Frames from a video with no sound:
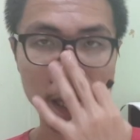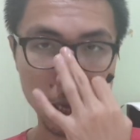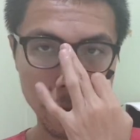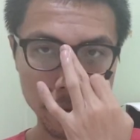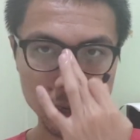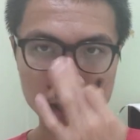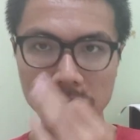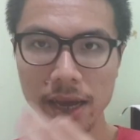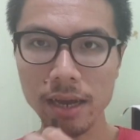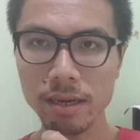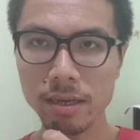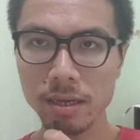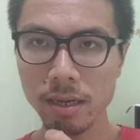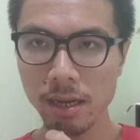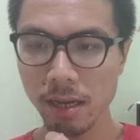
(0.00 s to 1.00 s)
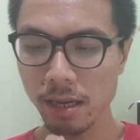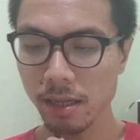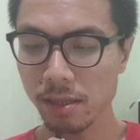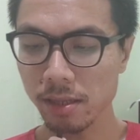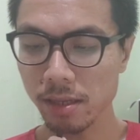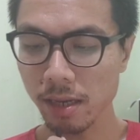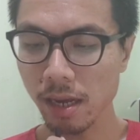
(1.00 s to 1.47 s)
And yet,
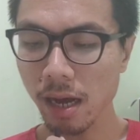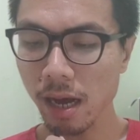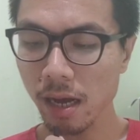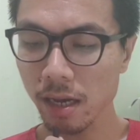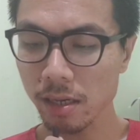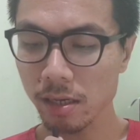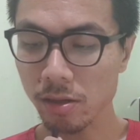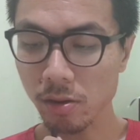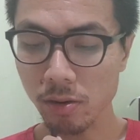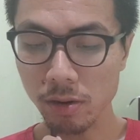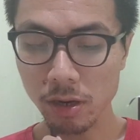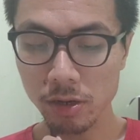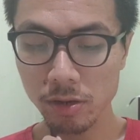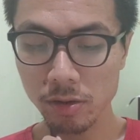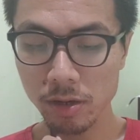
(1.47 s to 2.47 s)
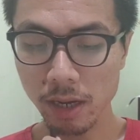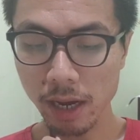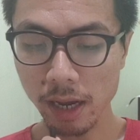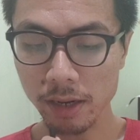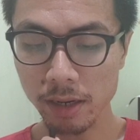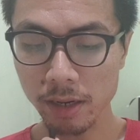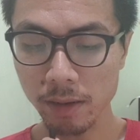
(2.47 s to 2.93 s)
they are astonished
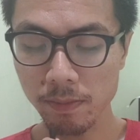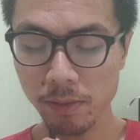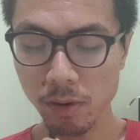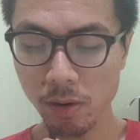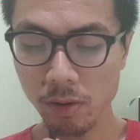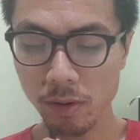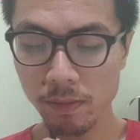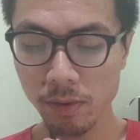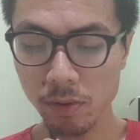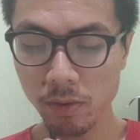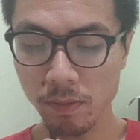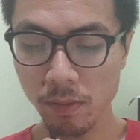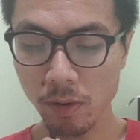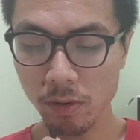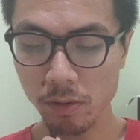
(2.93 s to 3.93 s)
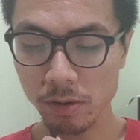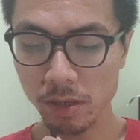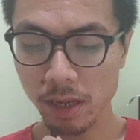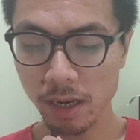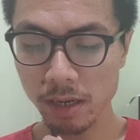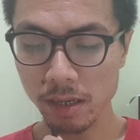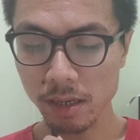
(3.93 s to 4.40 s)
at the deplorable moral
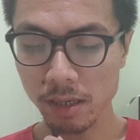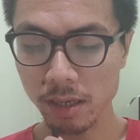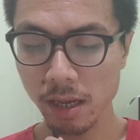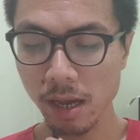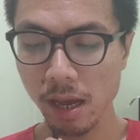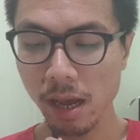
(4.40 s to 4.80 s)
standards